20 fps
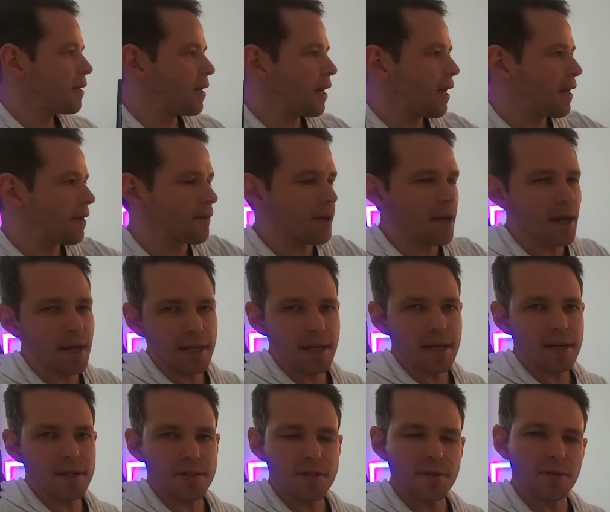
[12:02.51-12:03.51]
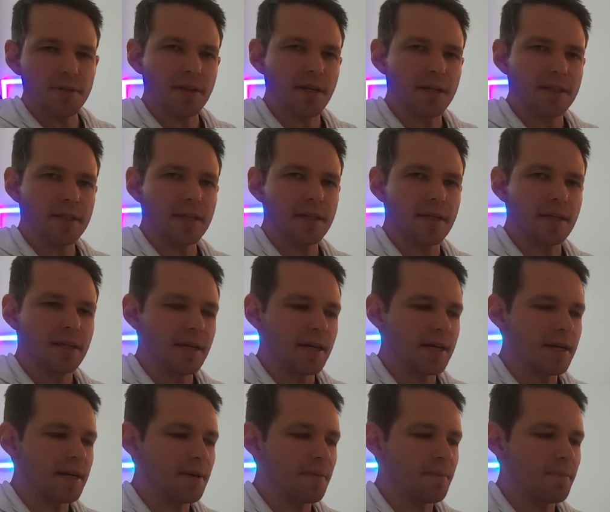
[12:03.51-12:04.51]
again, it's doing like the
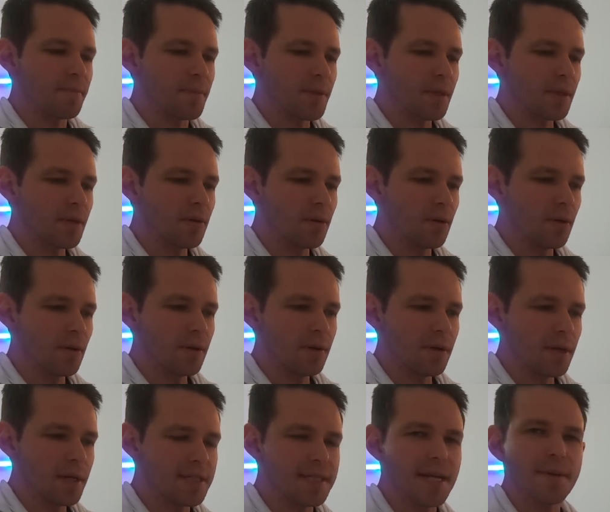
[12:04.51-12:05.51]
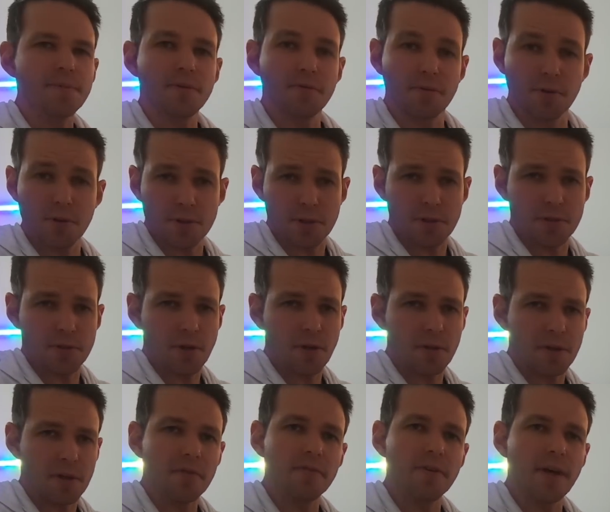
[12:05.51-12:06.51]
adaptive cruise control
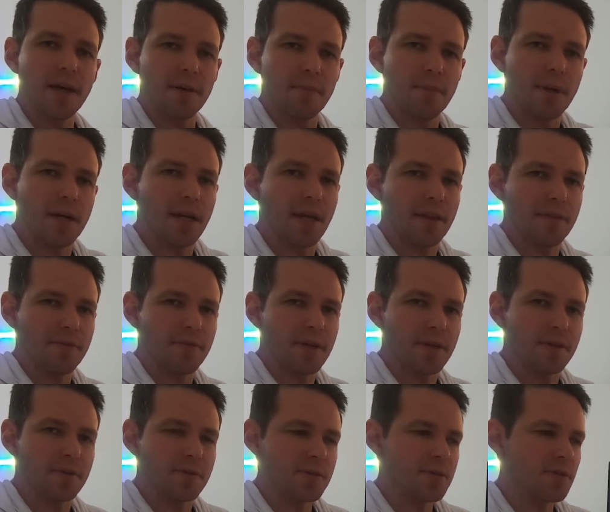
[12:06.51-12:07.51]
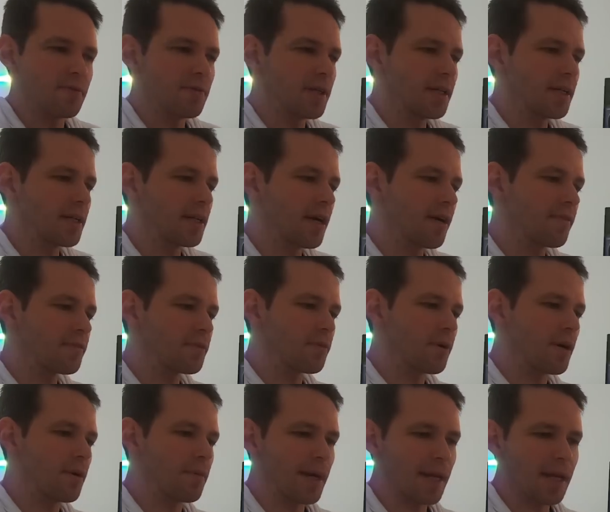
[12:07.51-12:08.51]
that you found in many other vehicles. So really, you don't have to
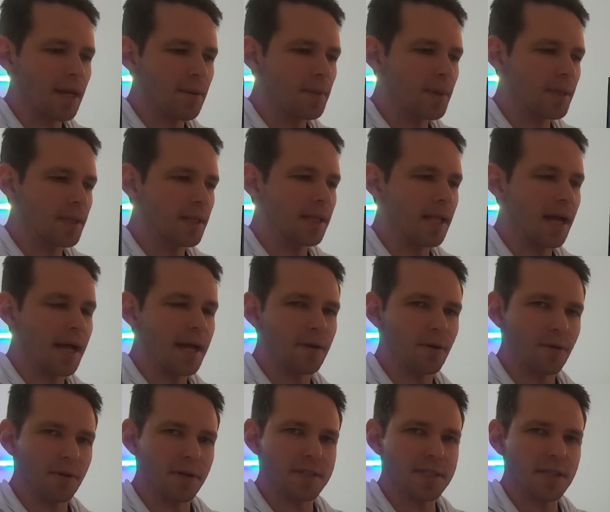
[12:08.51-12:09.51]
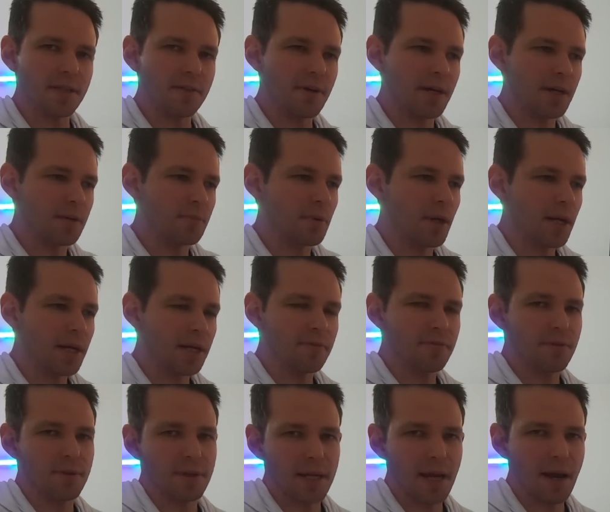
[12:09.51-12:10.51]
worry about keeping in the lane or accelerating and braking
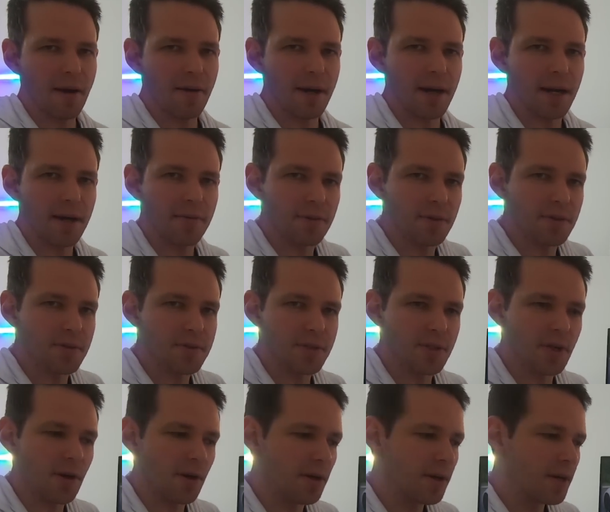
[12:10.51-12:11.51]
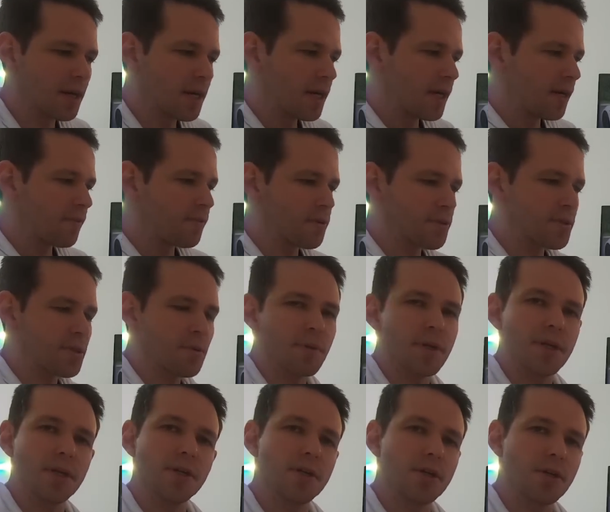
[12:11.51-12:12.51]
from the car ahead of you. So if you're
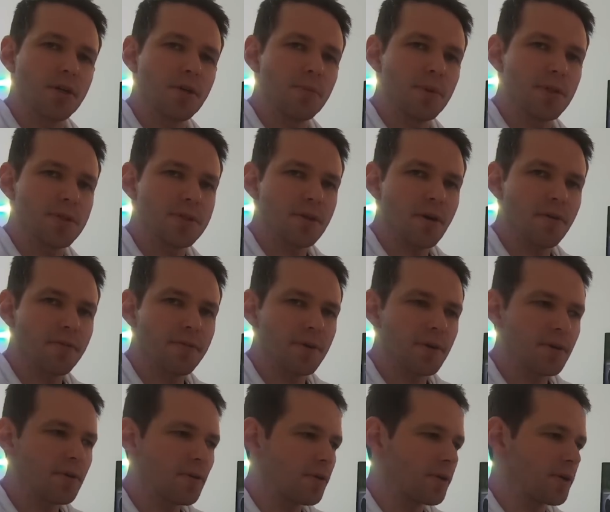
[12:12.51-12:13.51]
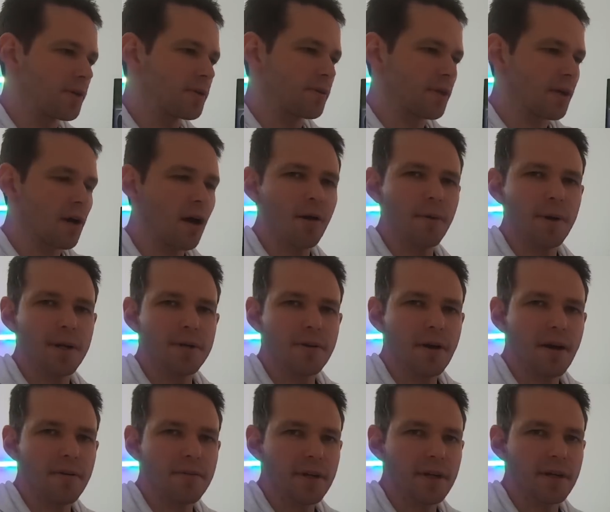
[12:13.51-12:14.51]
somebody who commutes often or you're doing highway
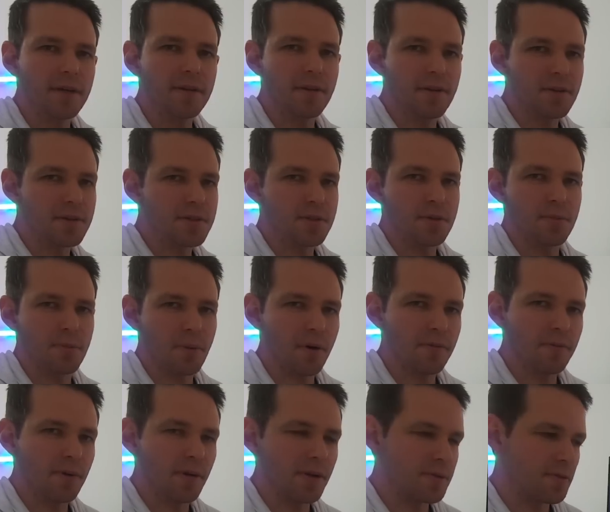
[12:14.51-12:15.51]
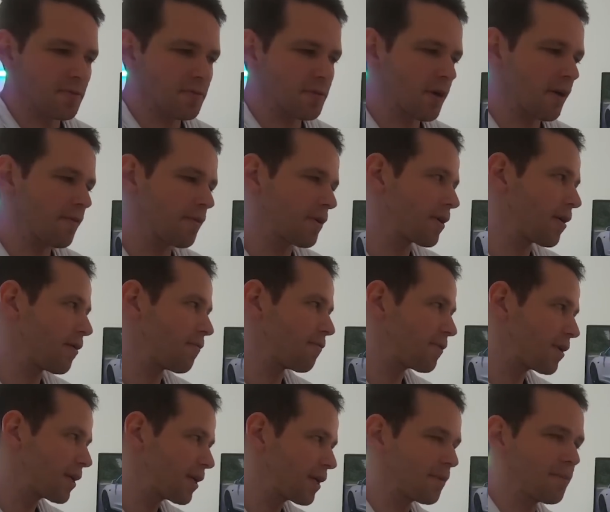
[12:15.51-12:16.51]
driving, those two profiles of driving are
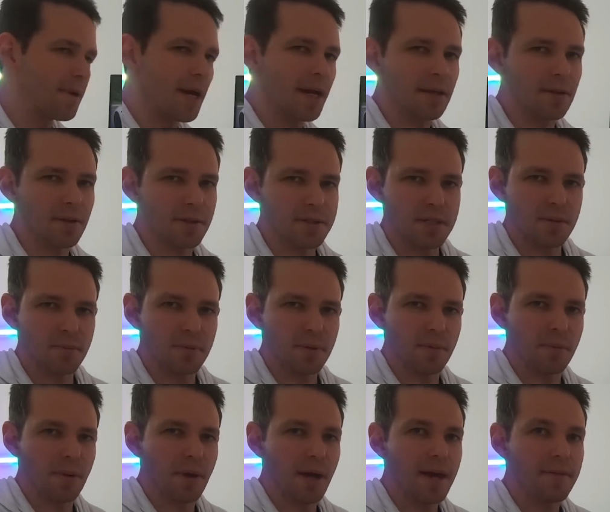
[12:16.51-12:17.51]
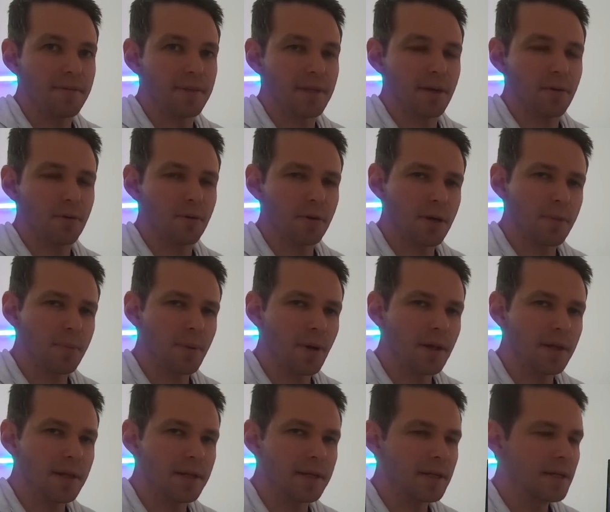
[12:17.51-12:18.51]
really made a lot simpler by having that
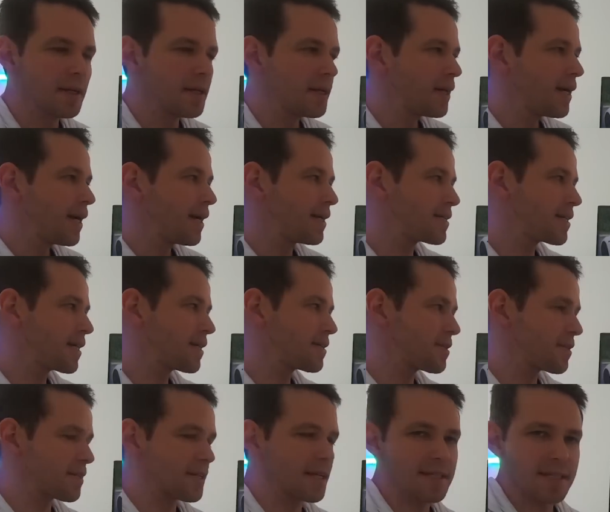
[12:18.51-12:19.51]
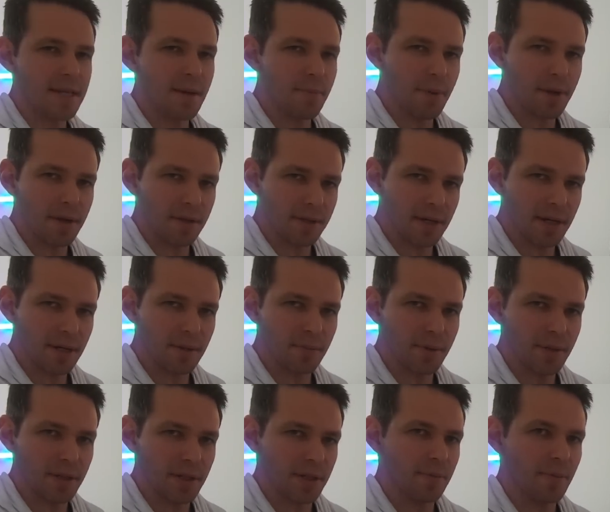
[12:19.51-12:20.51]
Autopilot. And Tesla does that better than
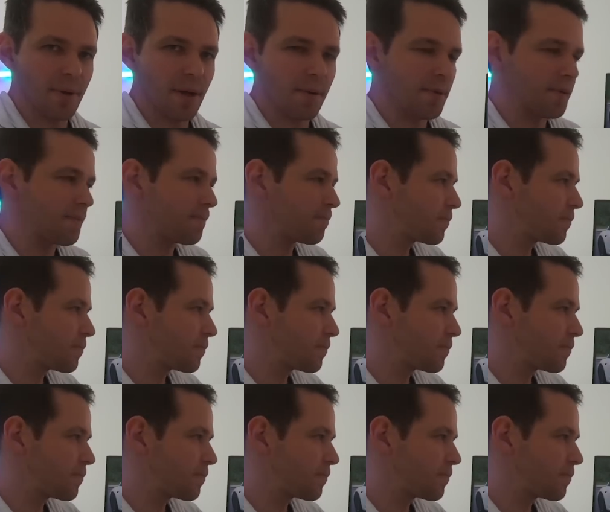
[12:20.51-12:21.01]
anybody at the moment.